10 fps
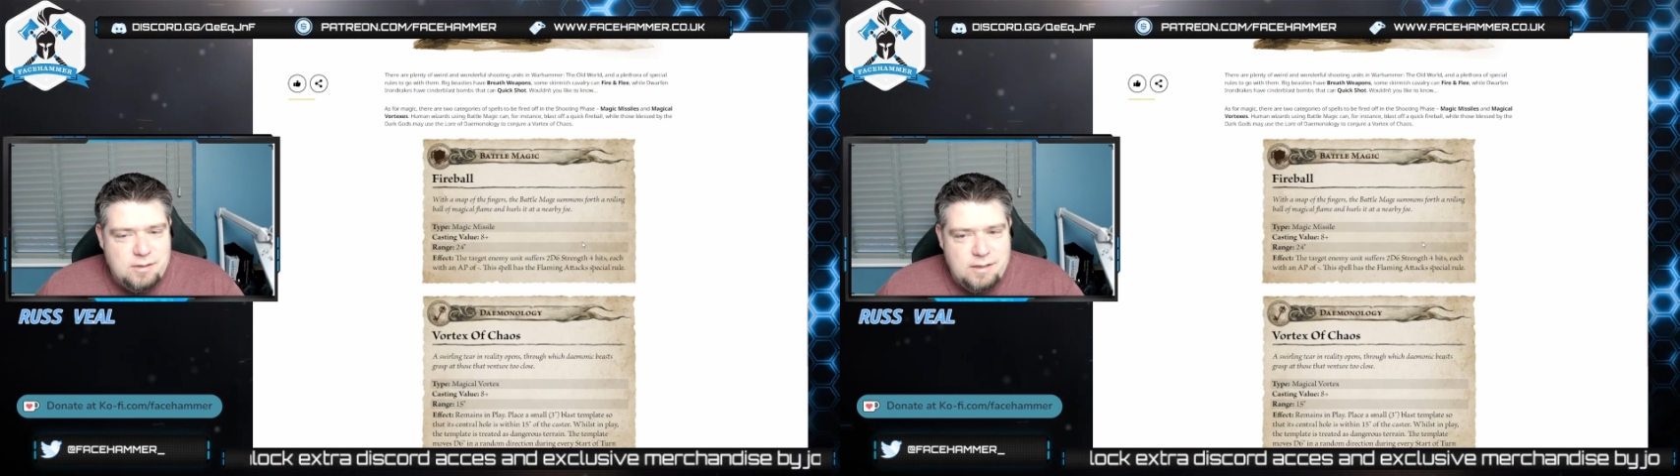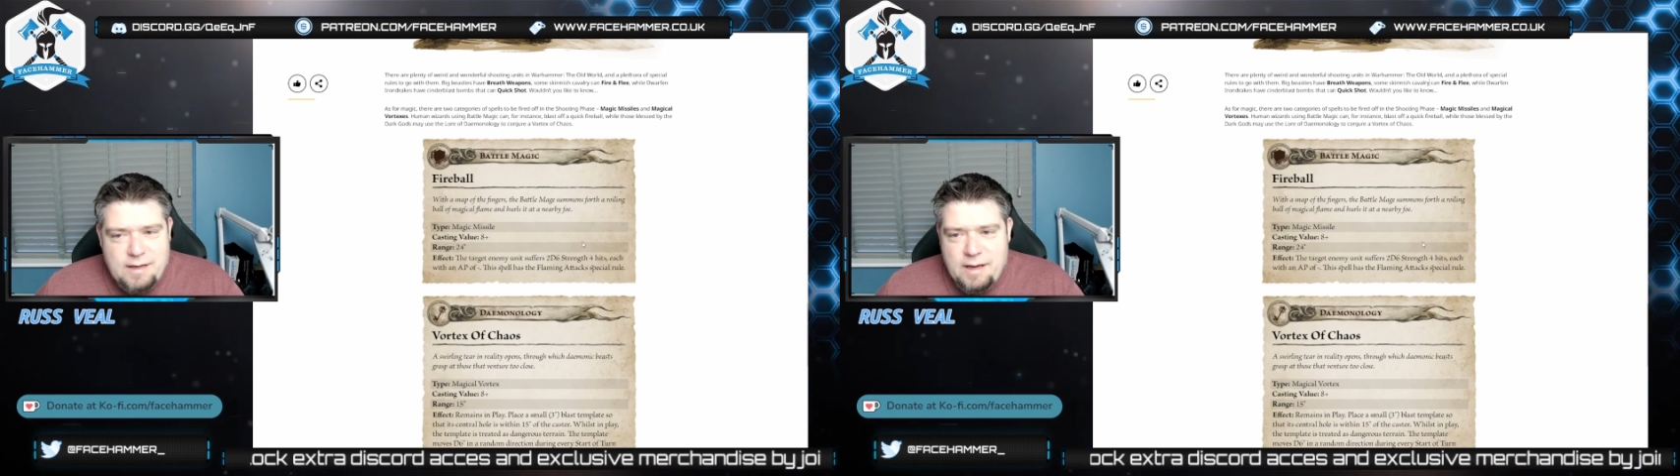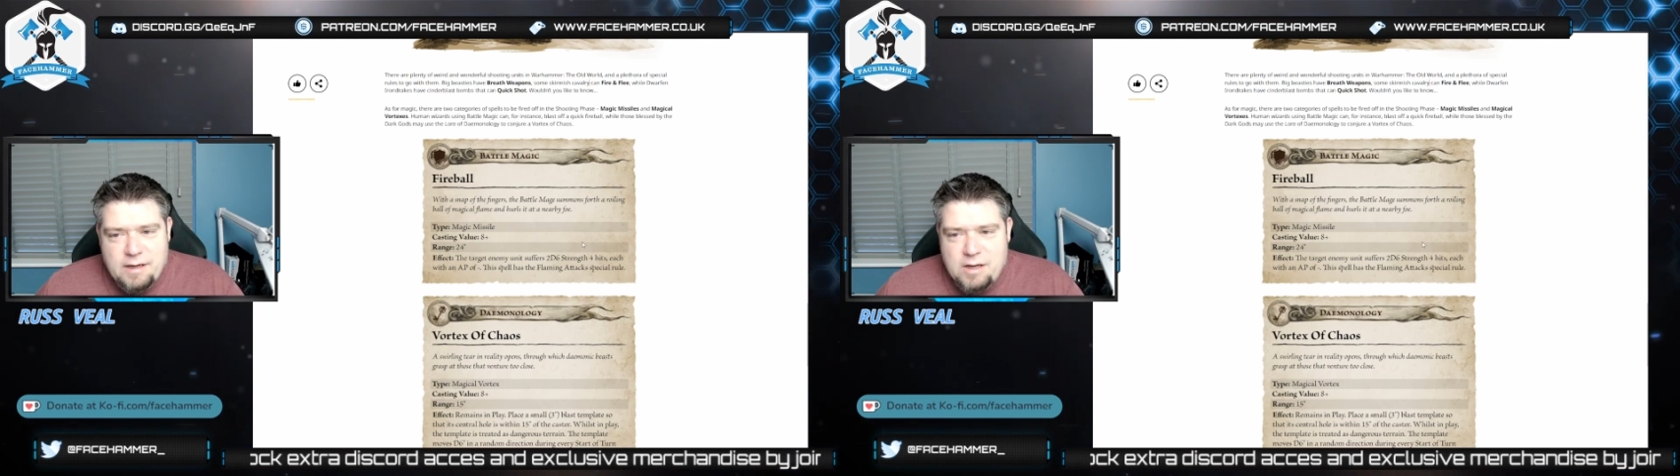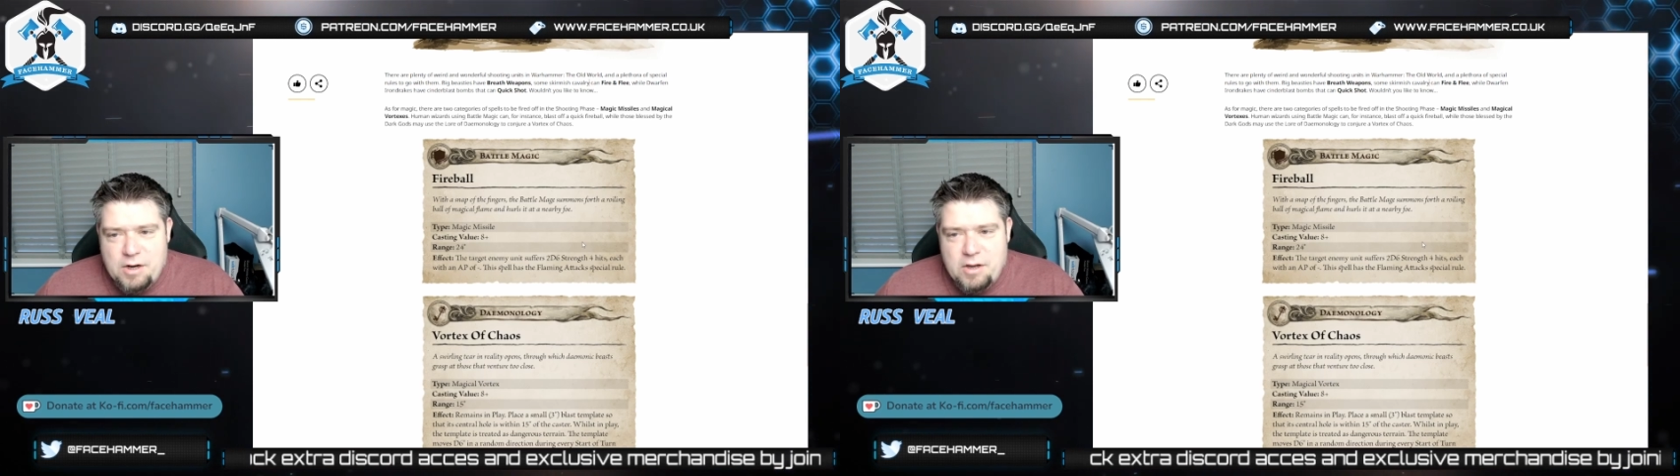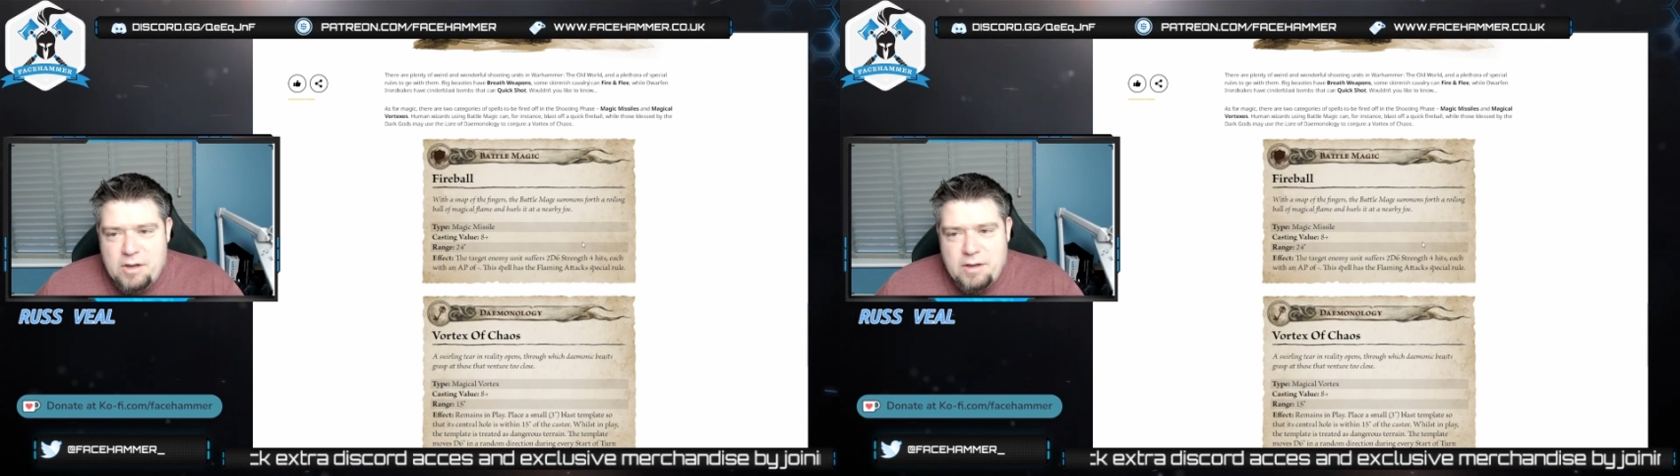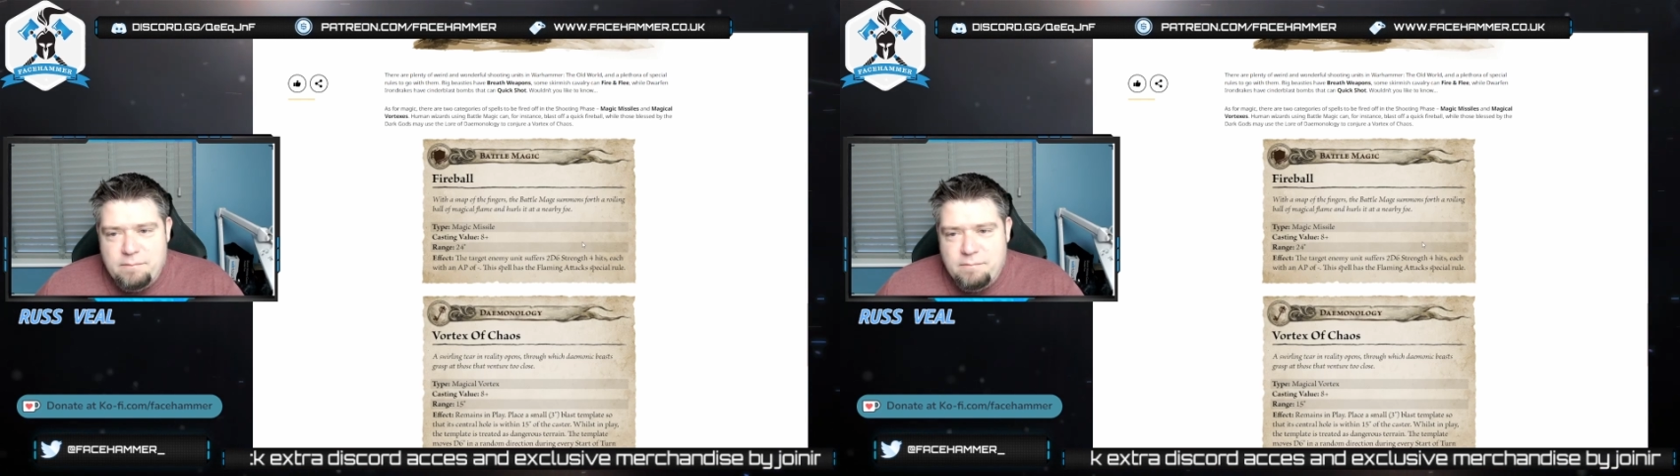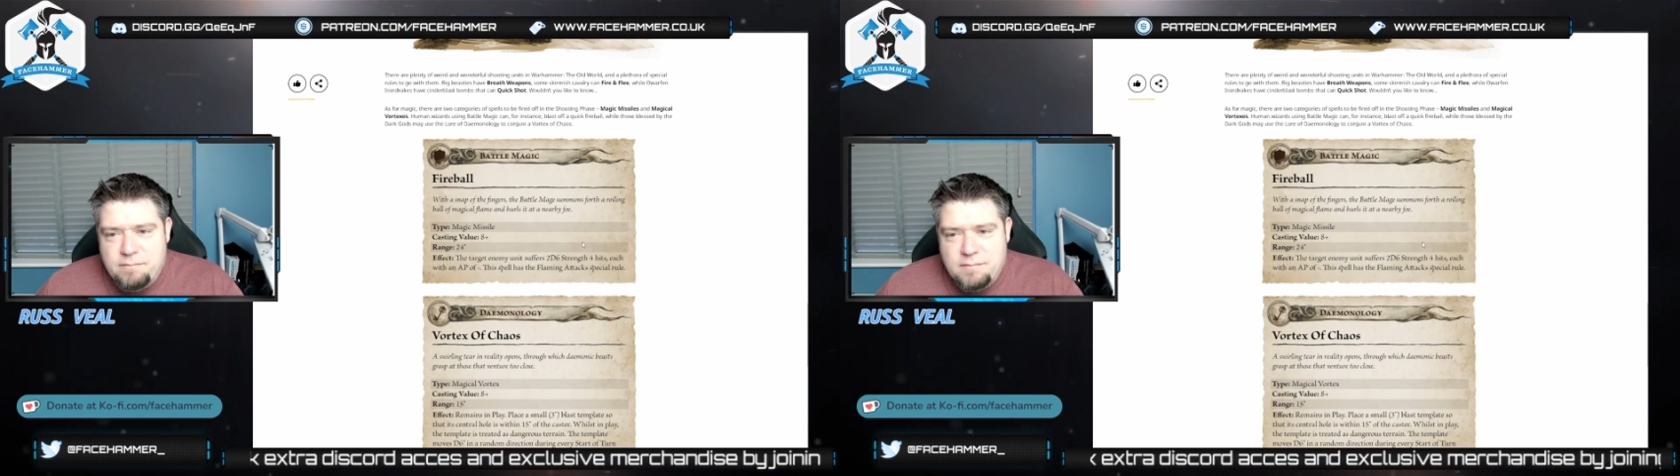was like, yeah, you can't hurt him.